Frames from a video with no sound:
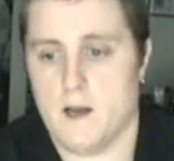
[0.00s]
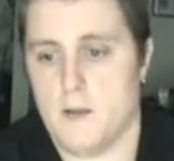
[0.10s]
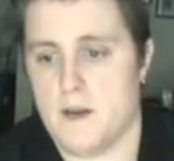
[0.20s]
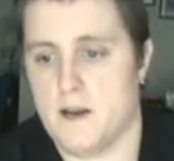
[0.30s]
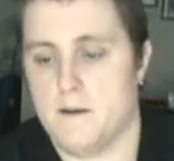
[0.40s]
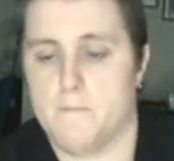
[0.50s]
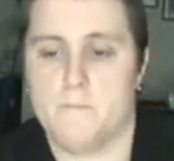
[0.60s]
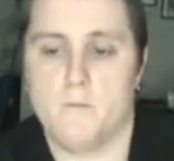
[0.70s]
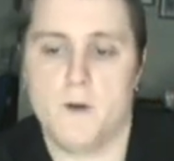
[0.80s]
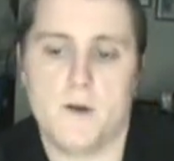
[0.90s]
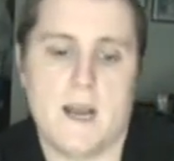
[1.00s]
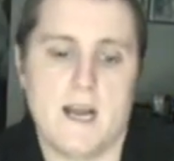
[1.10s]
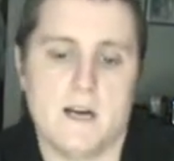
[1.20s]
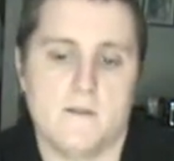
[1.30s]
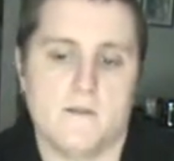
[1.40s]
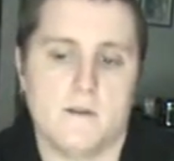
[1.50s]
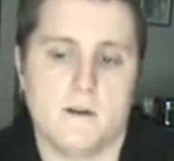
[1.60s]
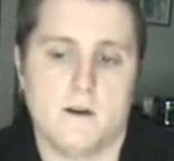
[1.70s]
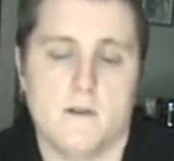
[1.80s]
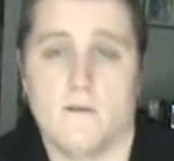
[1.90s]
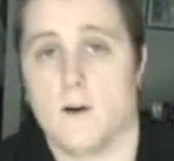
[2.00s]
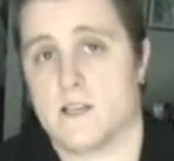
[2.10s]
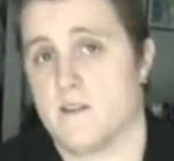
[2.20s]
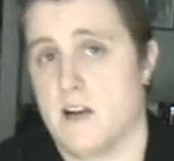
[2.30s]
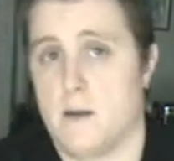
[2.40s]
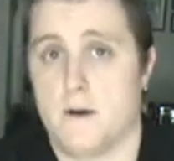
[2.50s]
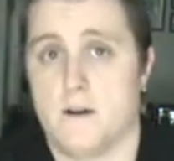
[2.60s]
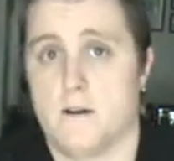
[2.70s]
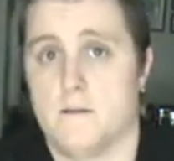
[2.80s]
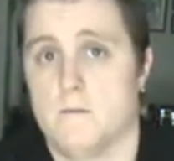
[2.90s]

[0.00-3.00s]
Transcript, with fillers: I mean, when you have a voice phenomena,